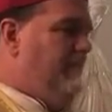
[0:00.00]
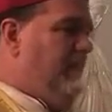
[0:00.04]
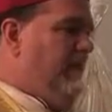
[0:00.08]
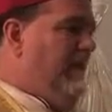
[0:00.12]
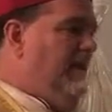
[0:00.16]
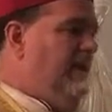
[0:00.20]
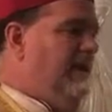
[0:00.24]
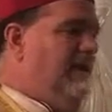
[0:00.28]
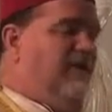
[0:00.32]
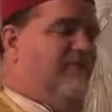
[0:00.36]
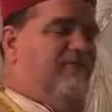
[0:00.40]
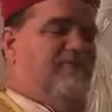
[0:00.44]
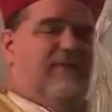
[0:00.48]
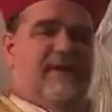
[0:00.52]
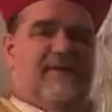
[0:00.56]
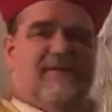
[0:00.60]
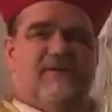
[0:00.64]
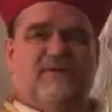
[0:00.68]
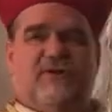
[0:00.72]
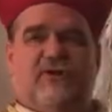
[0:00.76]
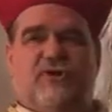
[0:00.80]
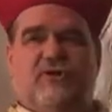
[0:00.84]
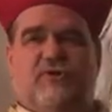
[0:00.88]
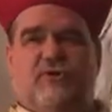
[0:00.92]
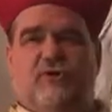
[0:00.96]
He
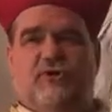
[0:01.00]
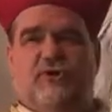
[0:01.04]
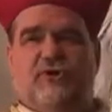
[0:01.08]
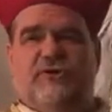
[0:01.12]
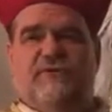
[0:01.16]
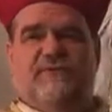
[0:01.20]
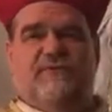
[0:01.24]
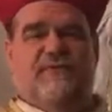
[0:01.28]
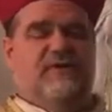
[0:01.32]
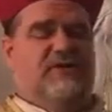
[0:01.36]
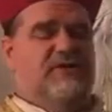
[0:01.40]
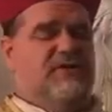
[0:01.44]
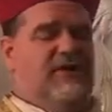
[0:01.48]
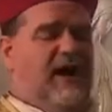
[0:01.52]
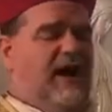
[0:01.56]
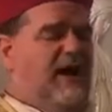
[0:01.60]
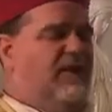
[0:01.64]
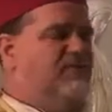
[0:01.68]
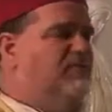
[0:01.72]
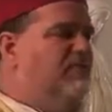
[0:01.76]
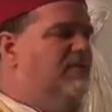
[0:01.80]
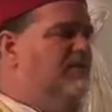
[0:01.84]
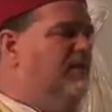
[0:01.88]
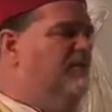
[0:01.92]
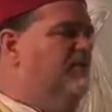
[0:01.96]
defends the truth of the
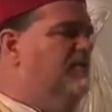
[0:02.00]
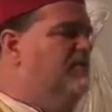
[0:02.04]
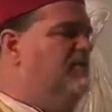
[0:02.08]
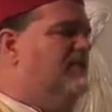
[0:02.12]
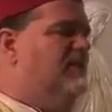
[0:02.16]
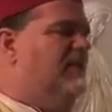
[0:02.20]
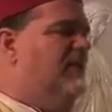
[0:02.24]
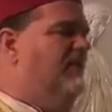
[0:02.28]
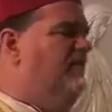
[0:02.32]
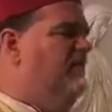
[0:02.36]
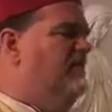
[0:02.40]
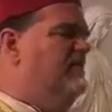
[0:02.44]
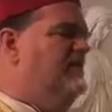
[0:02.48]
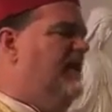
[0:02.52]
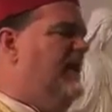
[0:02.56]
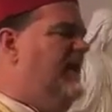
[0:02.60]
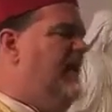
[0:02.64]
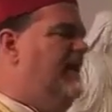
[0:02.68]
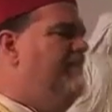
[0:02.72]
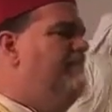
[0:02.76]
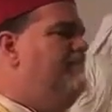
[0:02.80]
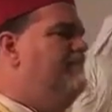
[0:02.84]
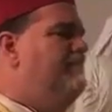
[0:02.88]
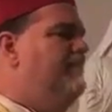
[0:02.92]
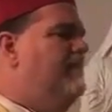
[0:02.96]
doctrine that was given to
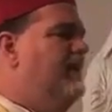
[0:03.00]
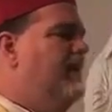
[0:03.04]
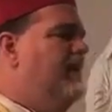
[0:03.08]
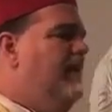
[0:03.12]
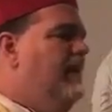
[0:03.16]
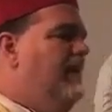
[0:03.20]
him.